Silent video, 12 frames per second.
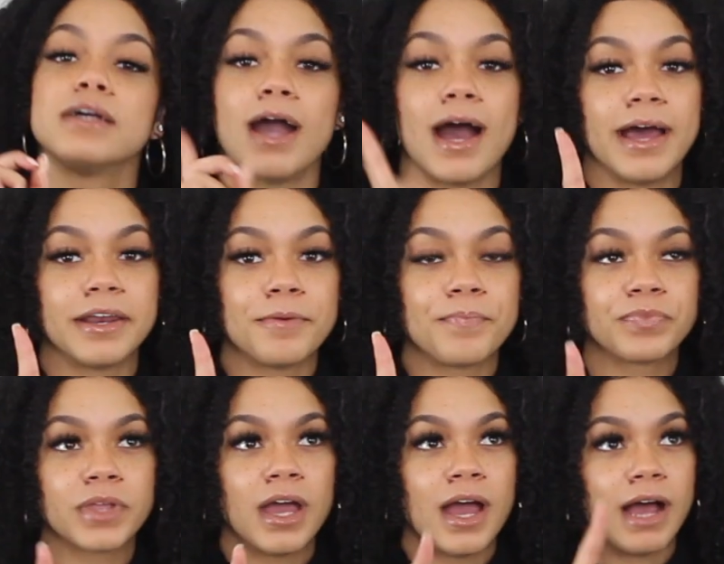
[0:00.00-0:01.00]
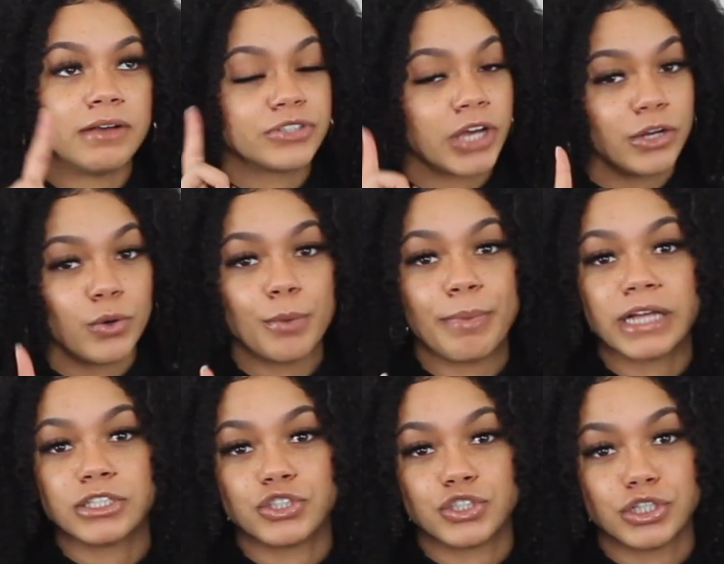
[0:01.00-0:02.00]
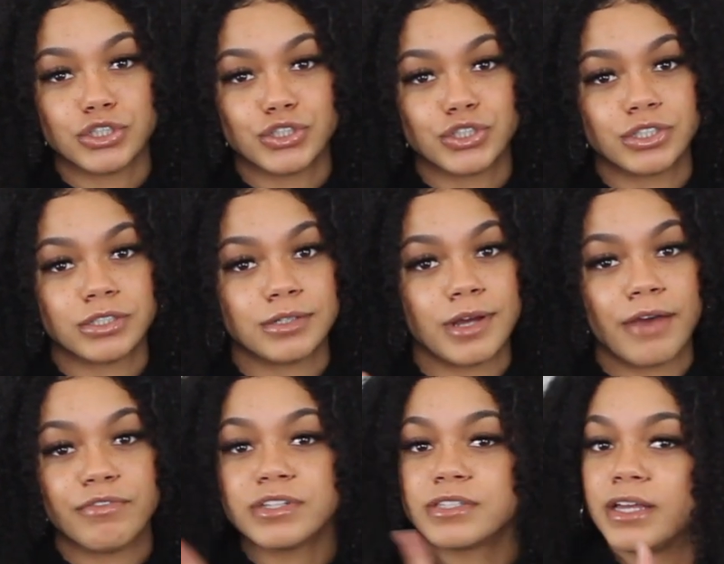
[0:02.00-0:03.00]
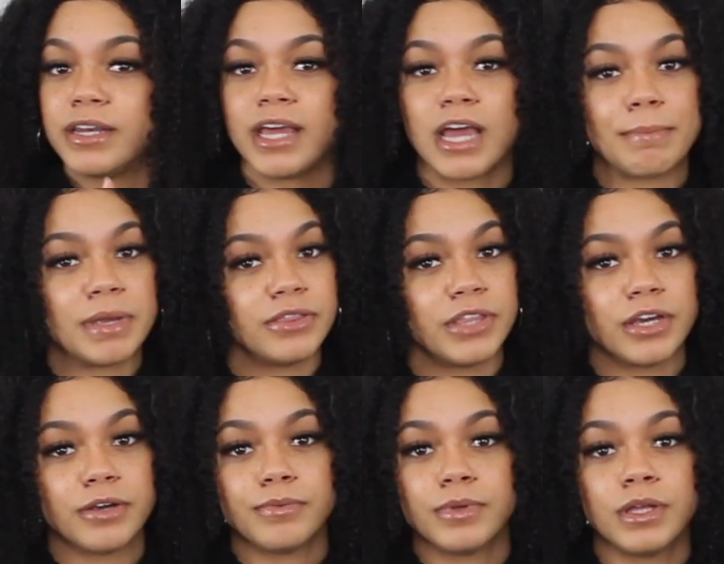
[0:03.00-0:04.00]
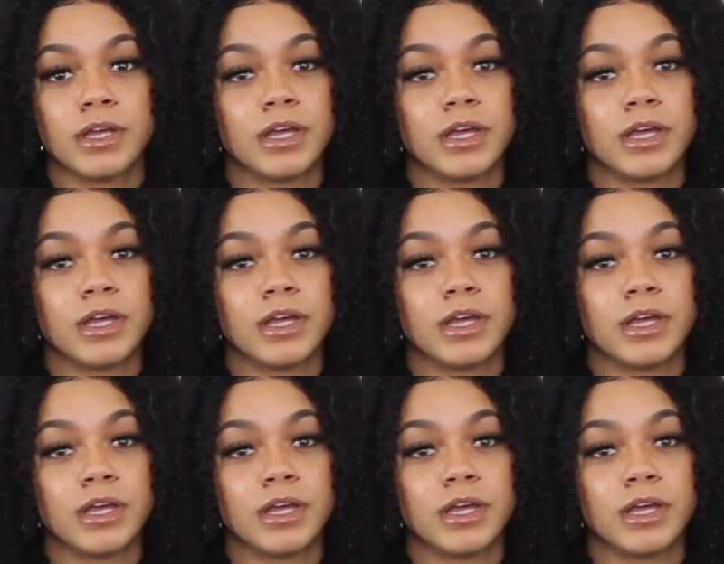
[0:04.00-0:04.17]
God. I started going back to church. Every Sunday I'm in there.